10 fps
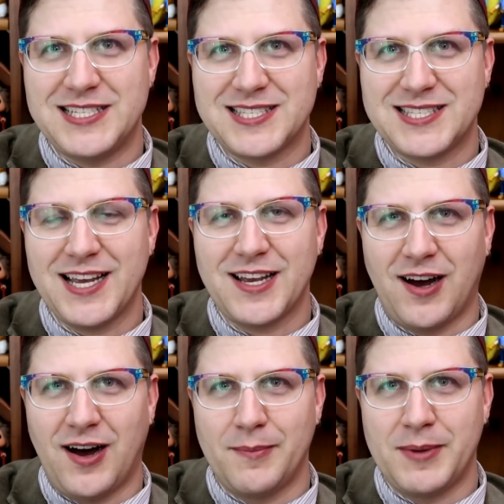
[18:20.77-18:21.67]

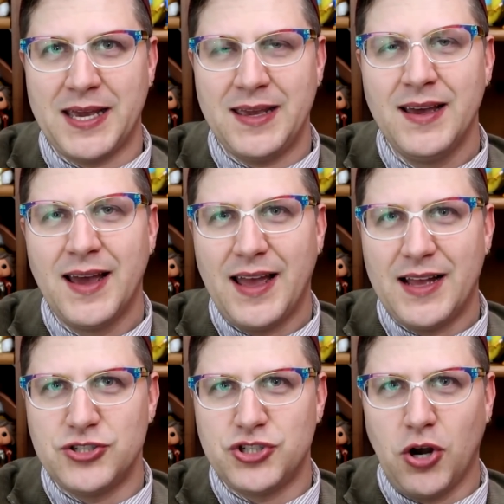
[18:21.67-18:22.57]
sitcom-y
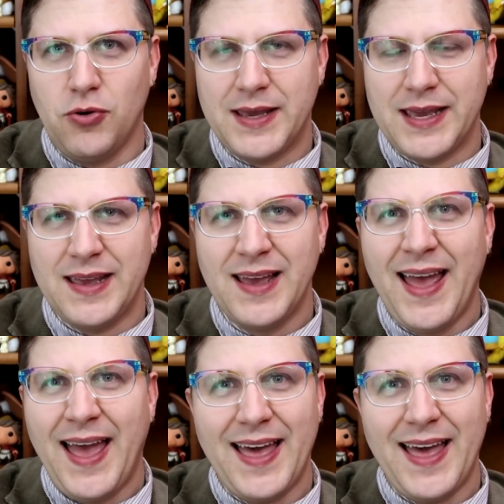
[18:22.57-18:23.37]
and jokey,